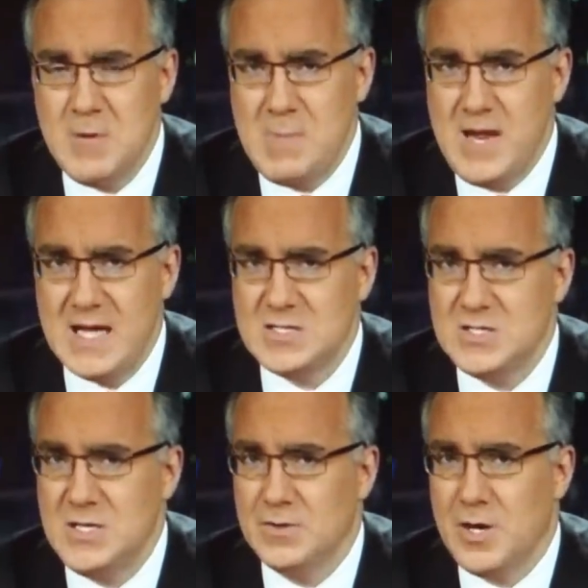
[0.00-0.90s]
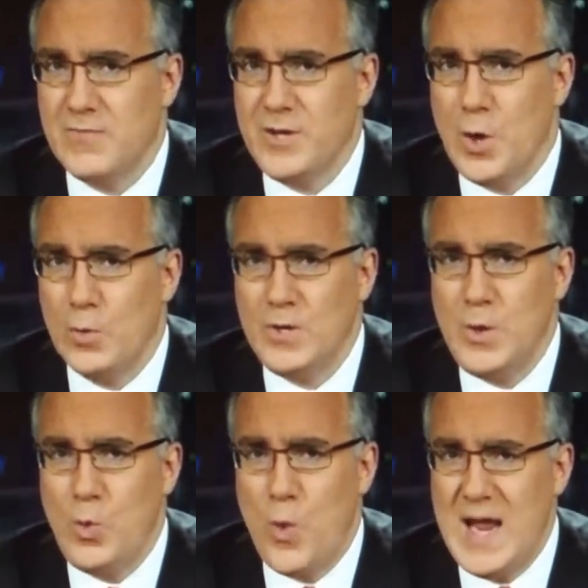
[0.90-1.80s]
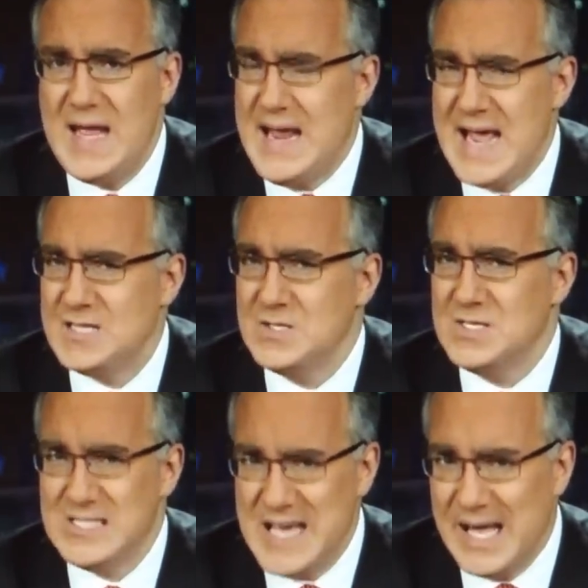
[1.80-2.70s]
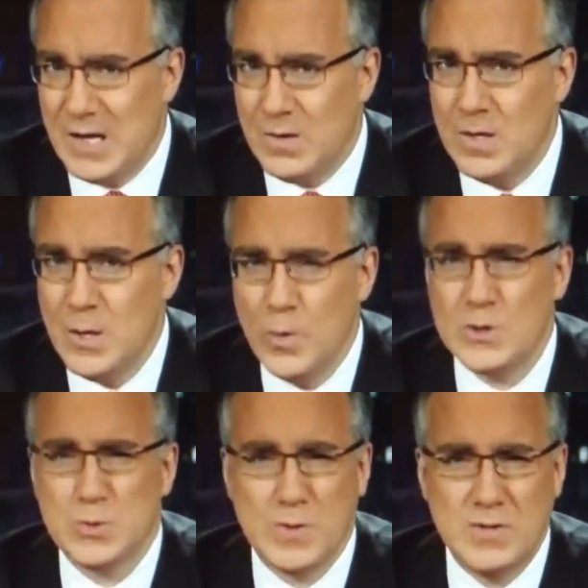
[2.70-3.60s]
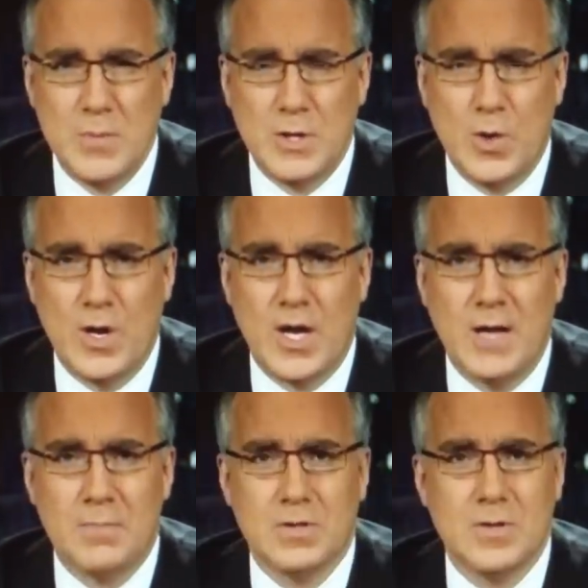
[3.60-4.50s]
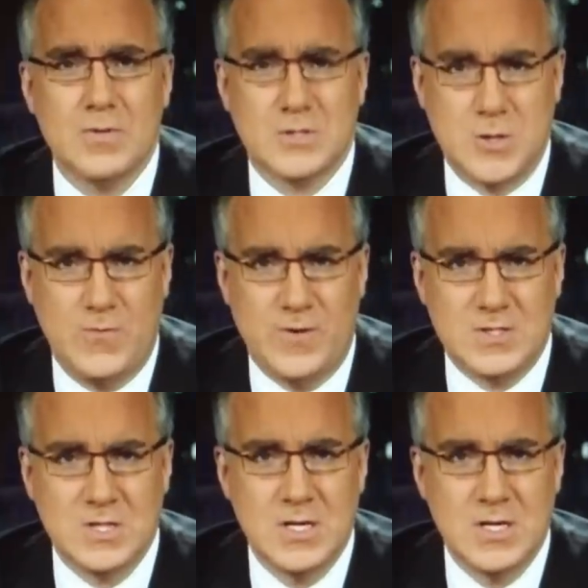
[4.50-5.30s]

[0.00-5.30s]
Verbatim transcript: BP has sealed off the only way it has to tell what's really been going on below the surface,